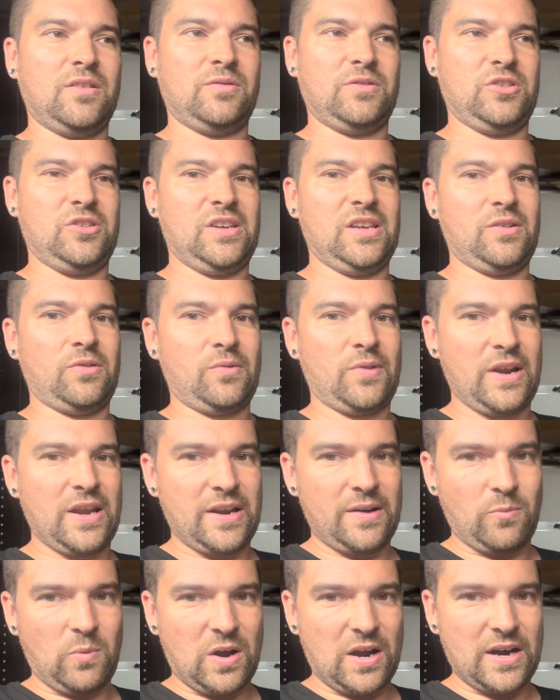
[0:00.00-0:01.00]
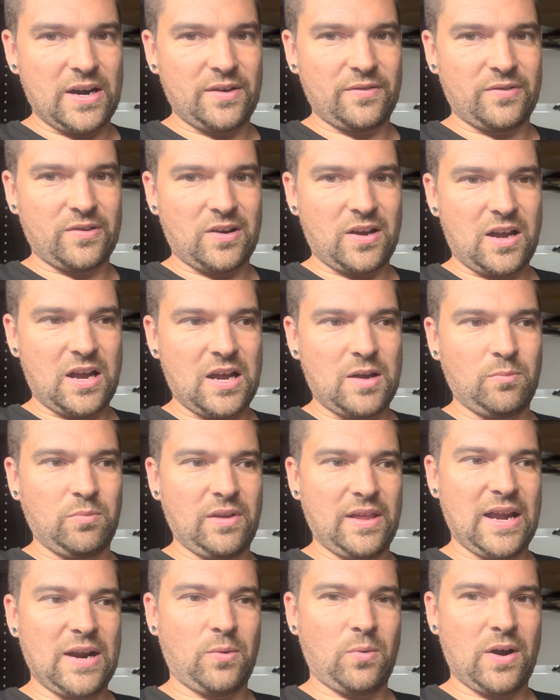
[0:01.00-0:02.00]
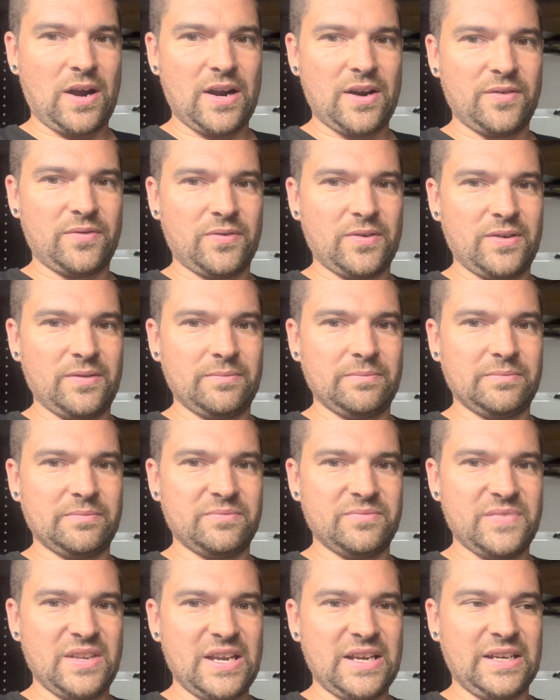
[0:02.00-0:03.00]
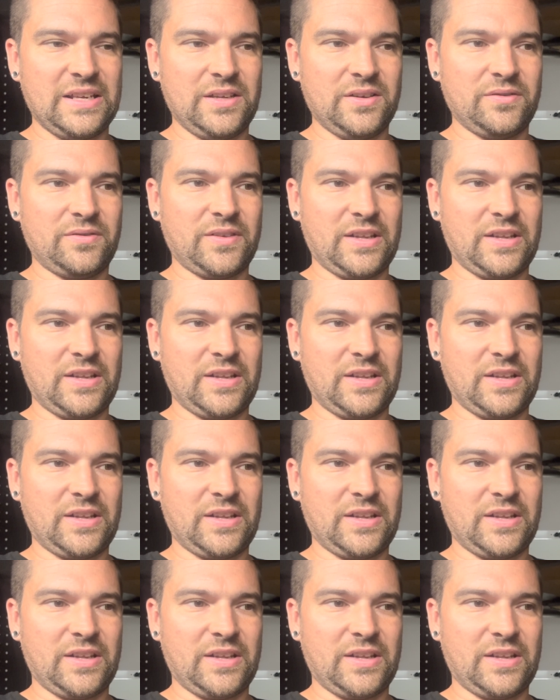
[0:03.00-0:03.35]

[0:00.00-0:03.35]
you get a red wire for hot, black wire for negative.